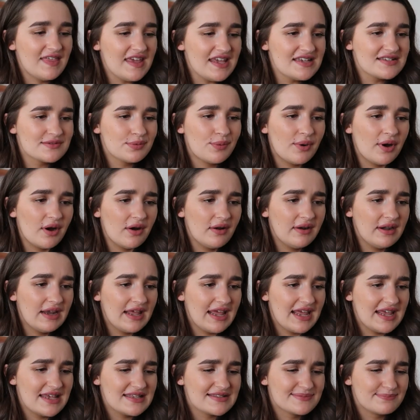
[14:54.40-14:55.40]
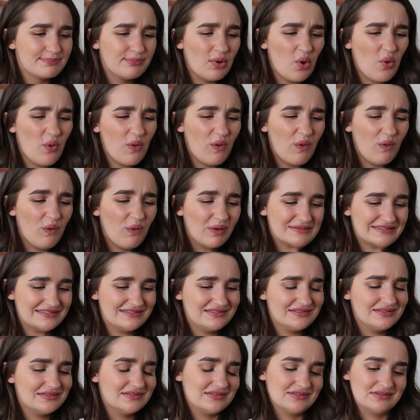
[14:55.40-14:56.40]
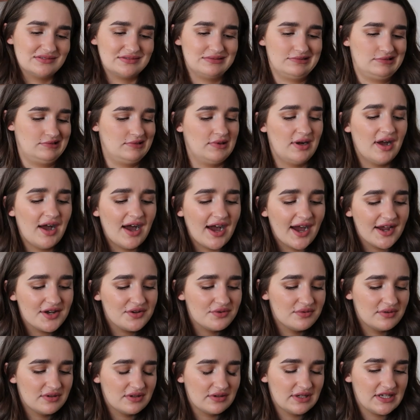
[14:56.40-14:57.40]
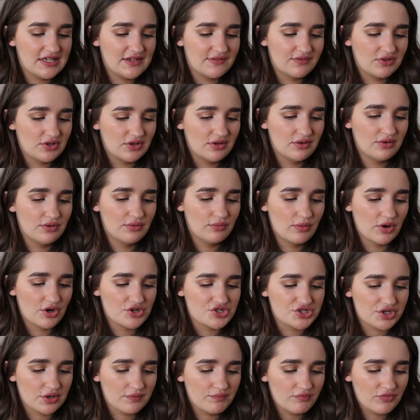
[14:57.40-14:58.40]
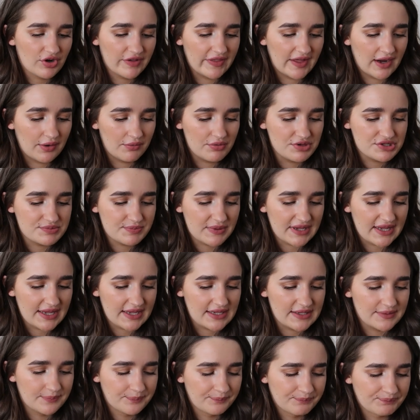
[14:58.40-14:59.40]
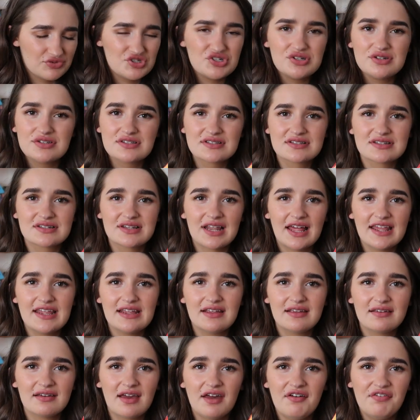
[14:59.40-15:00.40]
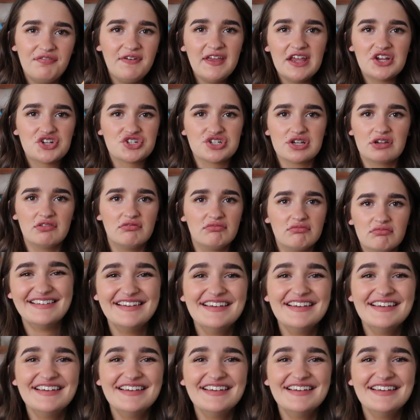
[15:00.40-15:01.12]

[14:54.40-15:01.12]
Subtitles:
this one is more, I don't even know what genre that would be. Just like a fiction.